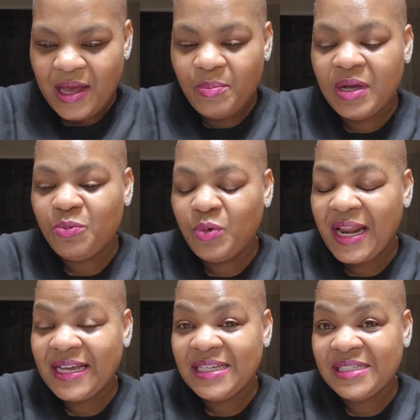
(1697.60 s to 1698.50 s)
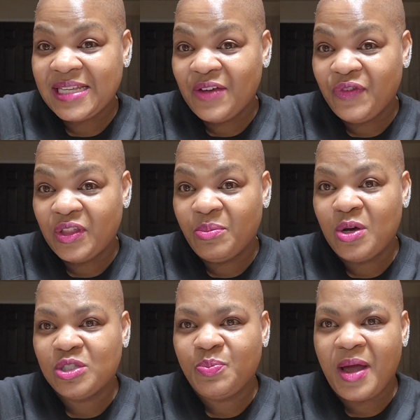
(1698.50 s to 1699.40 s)
But what I can say for the
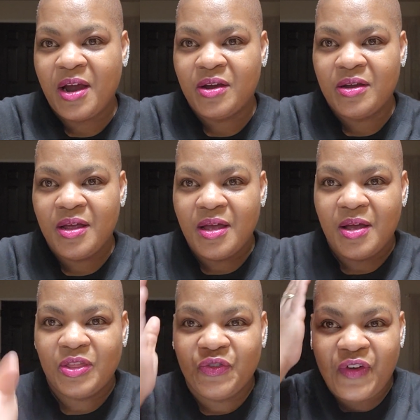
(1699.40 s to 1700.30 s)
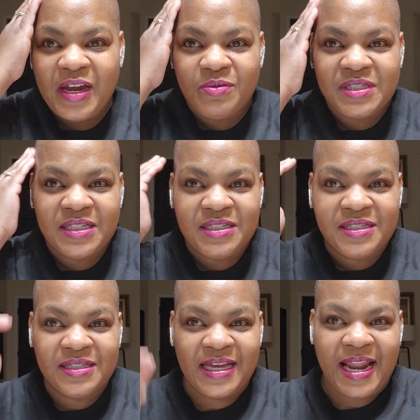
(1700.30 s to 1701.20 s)
most part, the
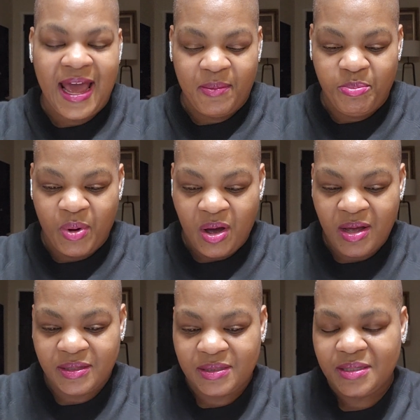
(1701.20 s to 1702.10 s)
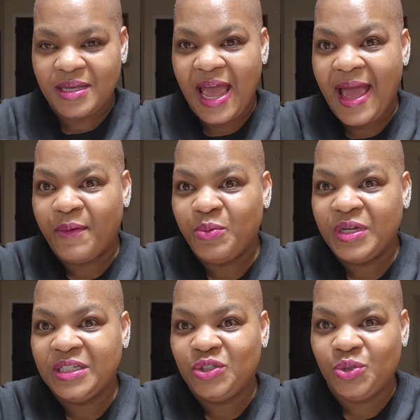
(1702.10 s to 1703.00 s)
fragrances that I bought, I
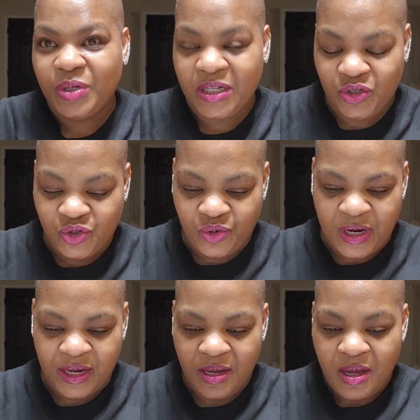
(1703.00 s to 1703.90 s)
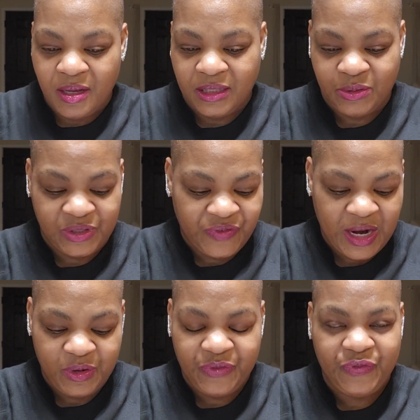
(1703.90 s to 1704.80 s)
really do enjoy. There was
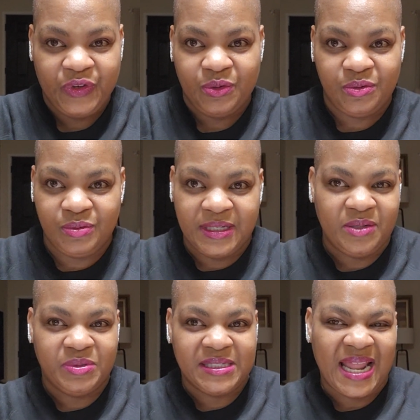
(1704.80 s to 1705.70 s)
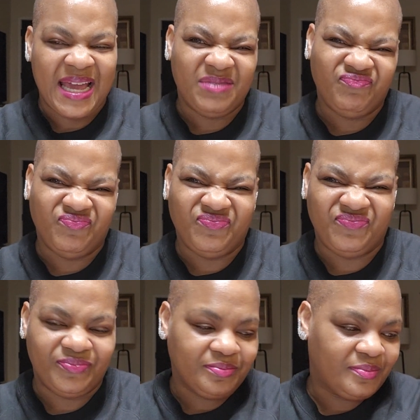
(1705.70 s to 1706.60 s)
very few that it was like,
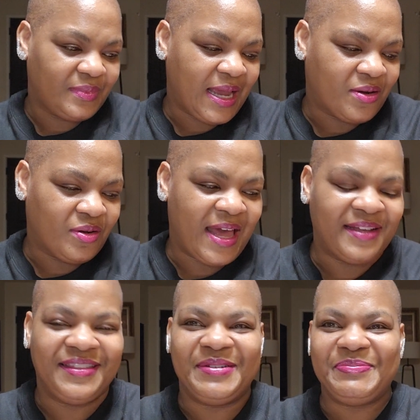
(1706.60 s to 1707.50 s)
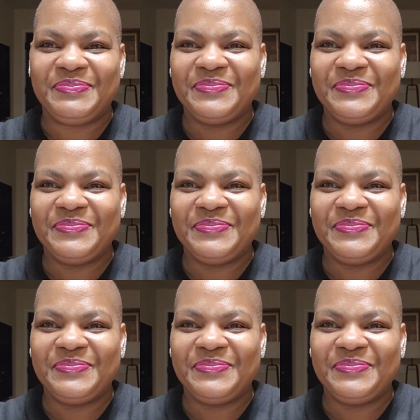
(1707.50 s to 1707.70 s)
I don't like them.